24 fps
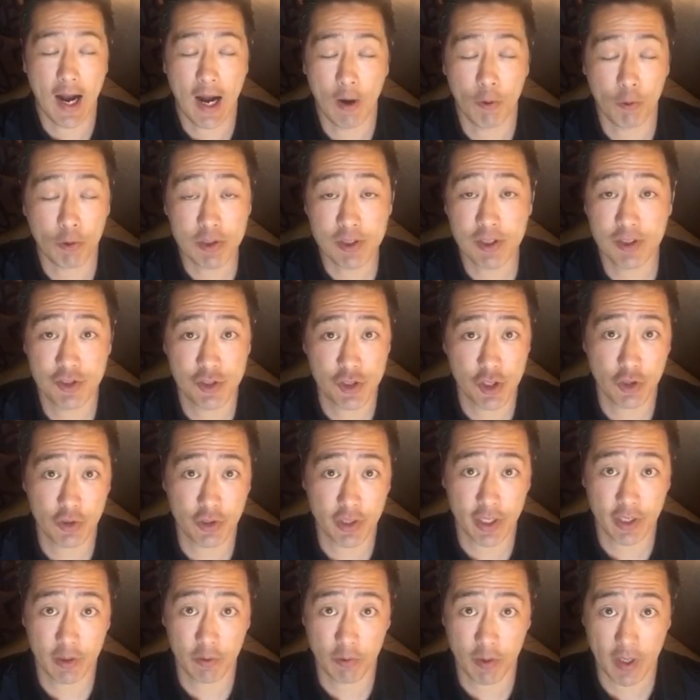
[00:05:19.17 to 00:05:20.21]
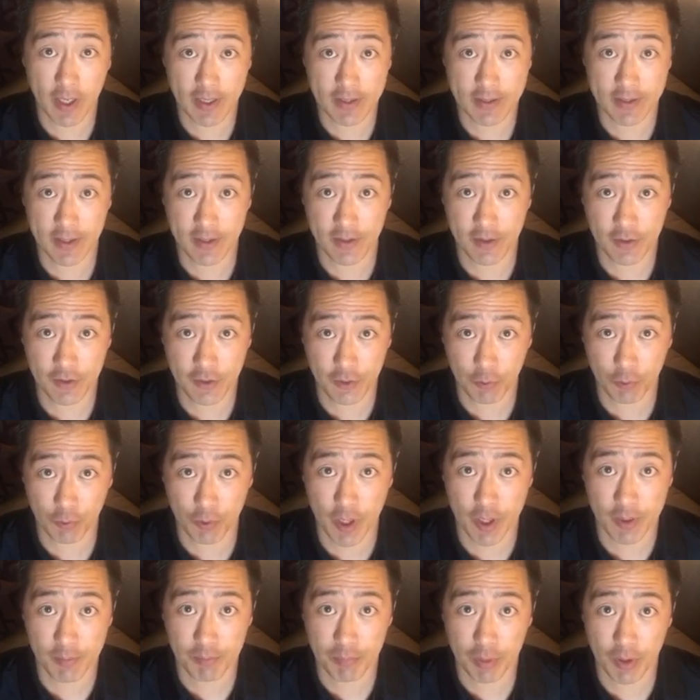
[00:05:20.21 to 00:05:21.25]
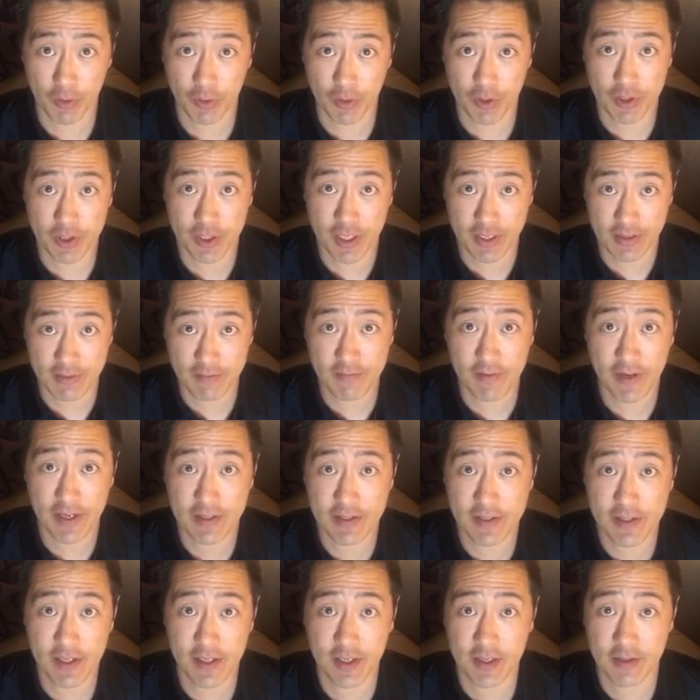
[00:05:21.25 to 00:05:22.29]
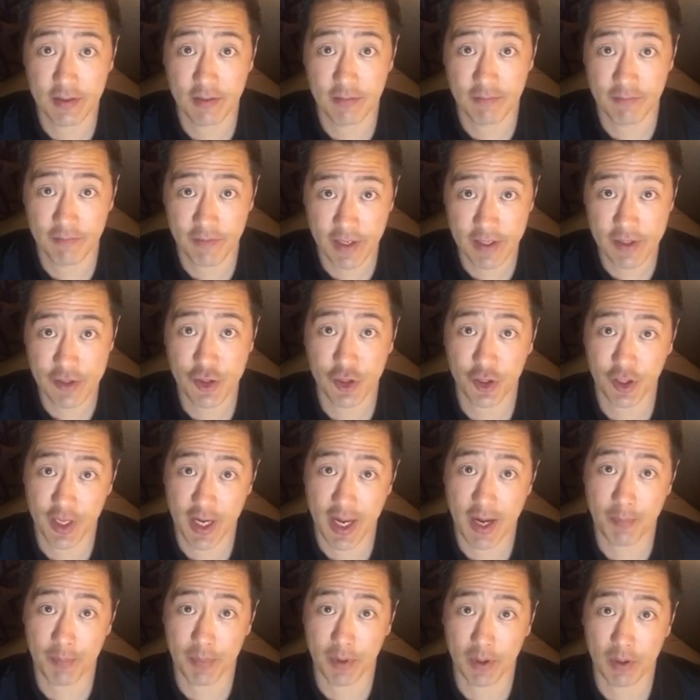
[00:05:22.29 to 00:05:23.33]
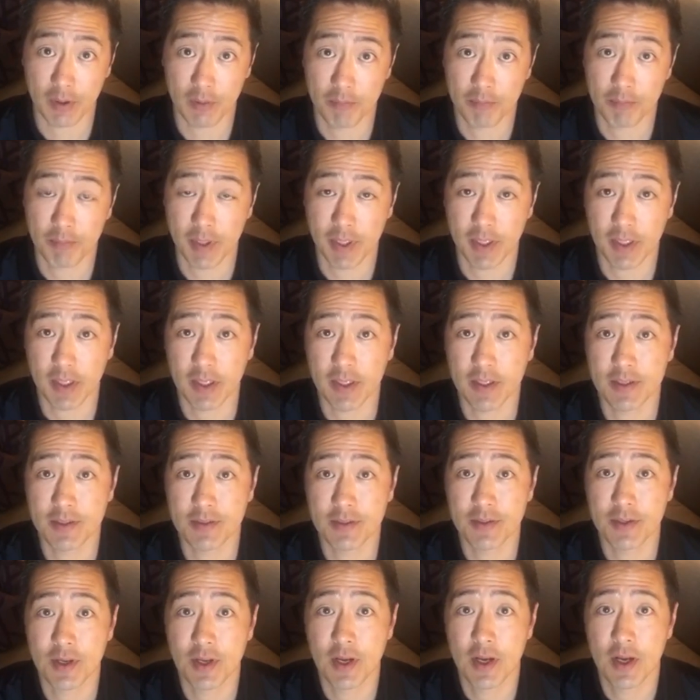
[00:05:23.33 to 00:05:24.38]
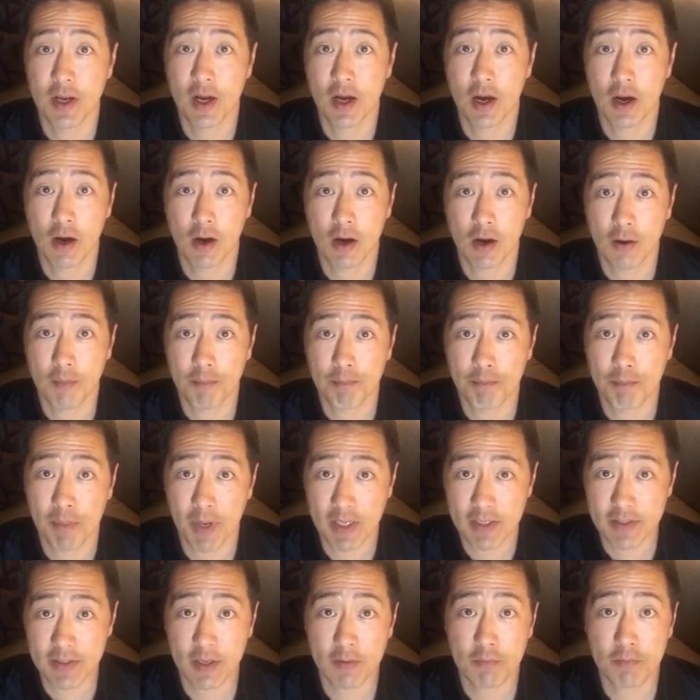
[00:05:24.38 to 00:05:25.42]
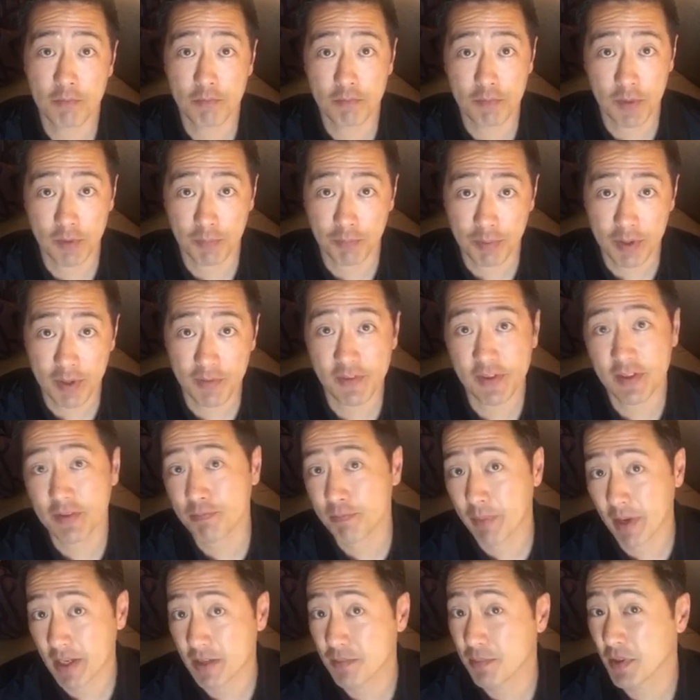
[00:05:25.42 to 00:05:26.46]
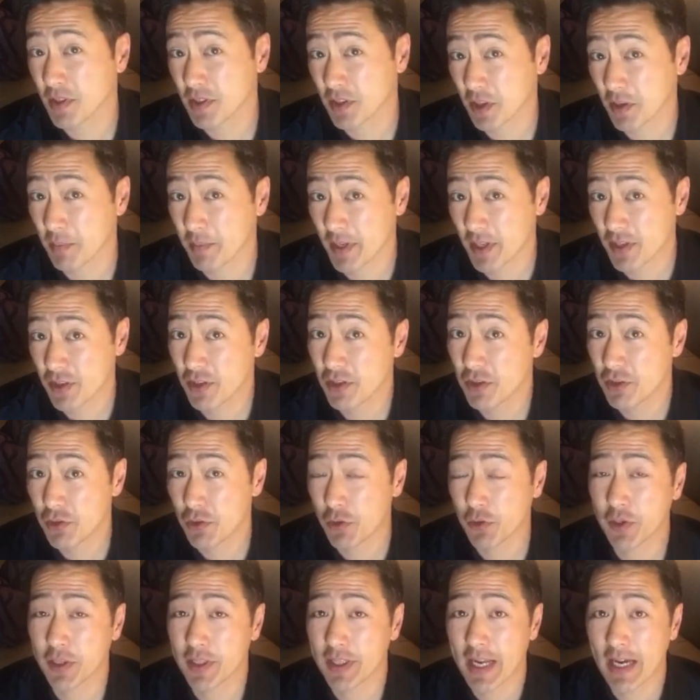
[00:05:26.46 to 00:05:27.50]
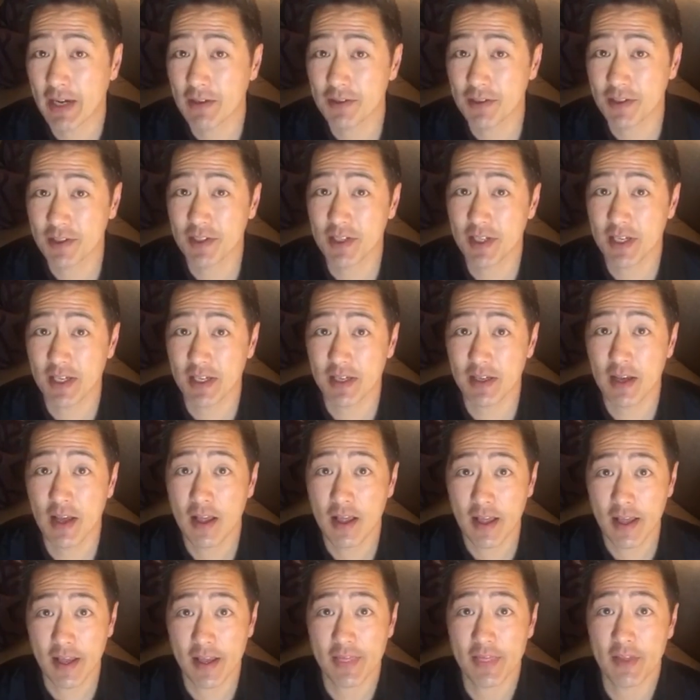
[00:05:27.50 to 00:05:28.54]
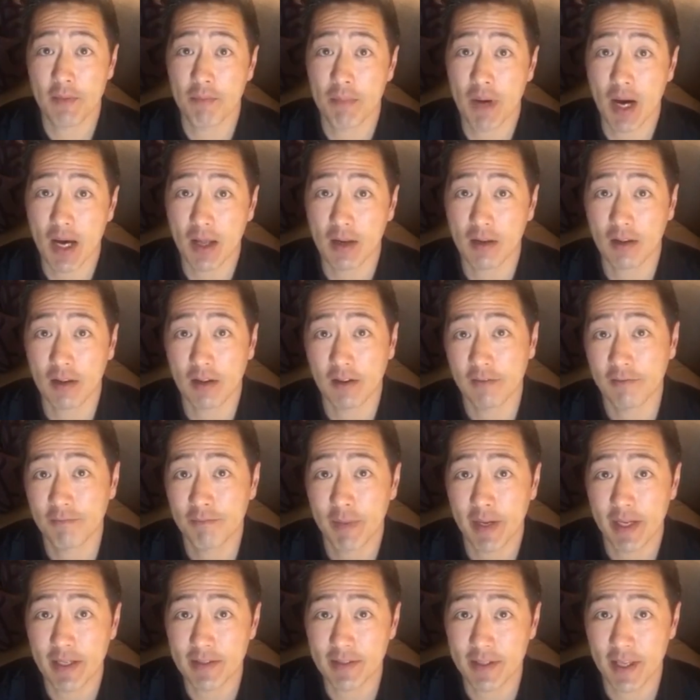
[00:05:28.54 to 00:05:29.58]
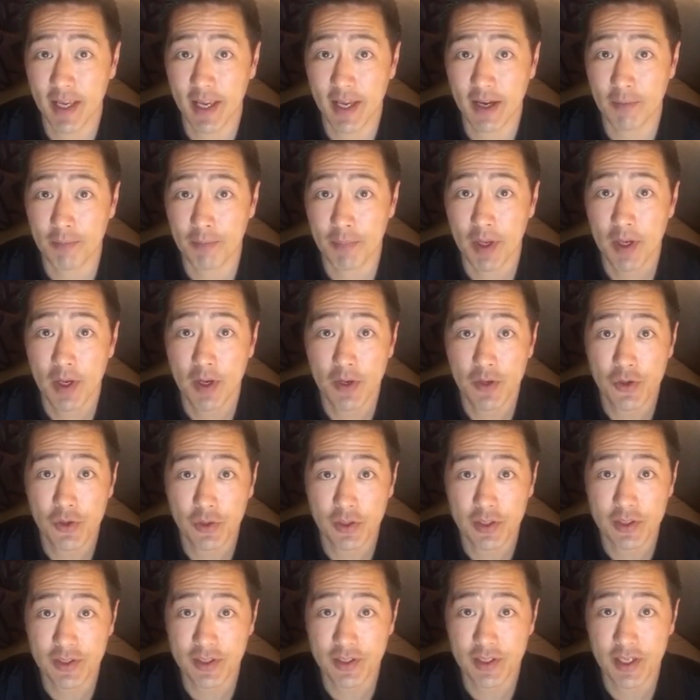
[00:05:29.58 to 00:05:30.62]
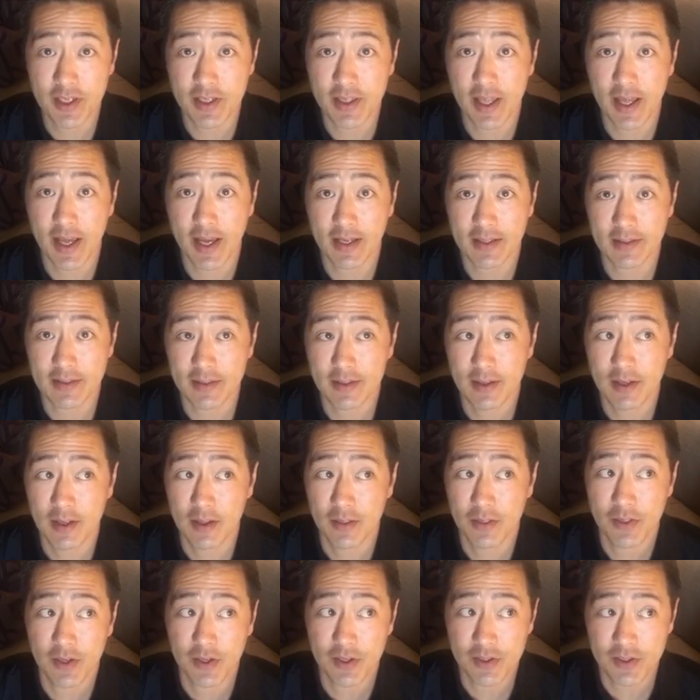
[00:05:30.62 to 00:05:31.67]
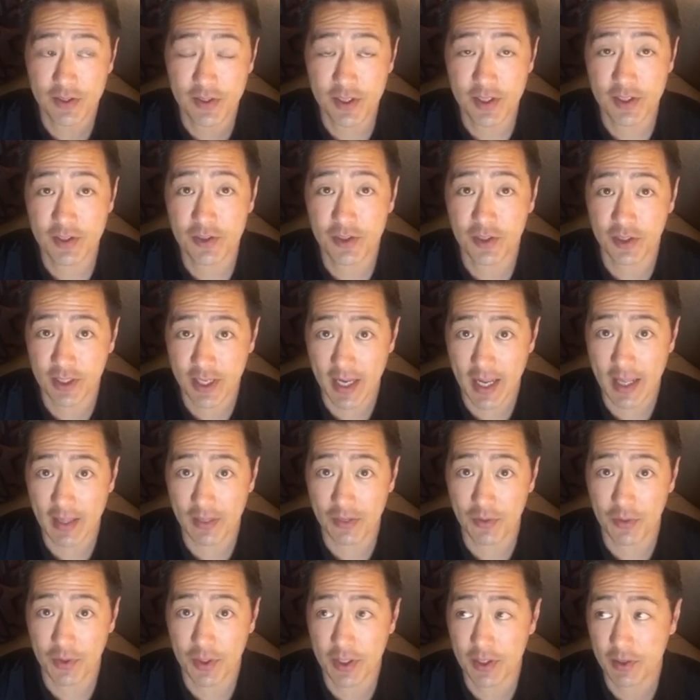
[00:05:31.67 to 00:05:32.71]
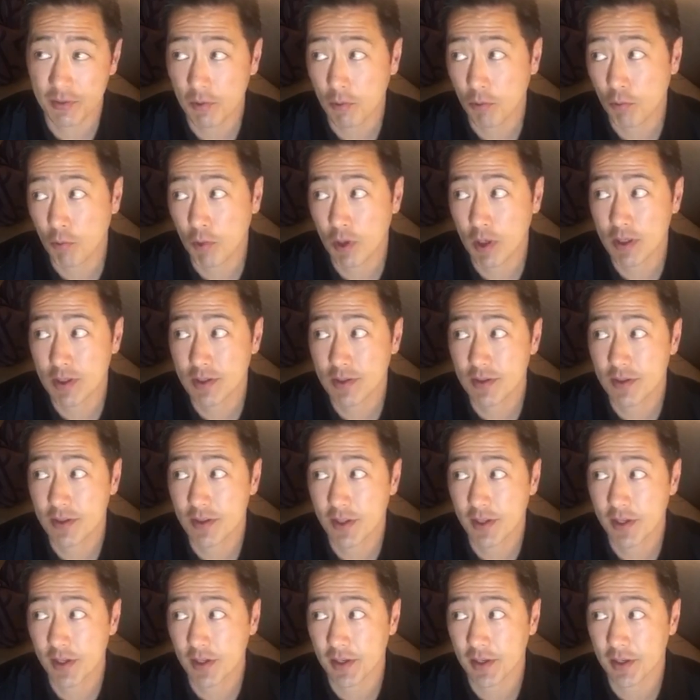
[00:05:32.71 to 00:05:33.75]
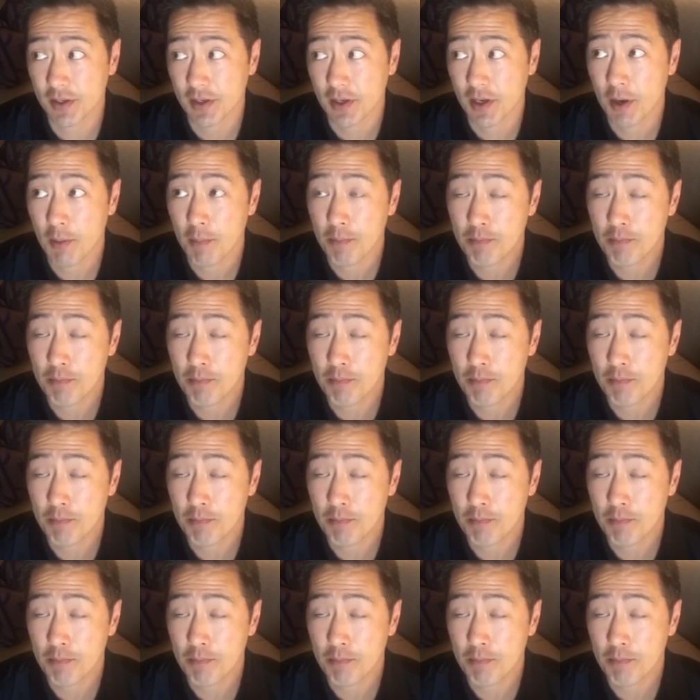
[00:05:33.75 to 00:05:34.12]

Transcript: I wasn't joking when I said that the Wright brothers invented venture capital because based on the previous Base Plus commission, you can now see in the model of Basecamp, you can see that their sister Katharine was the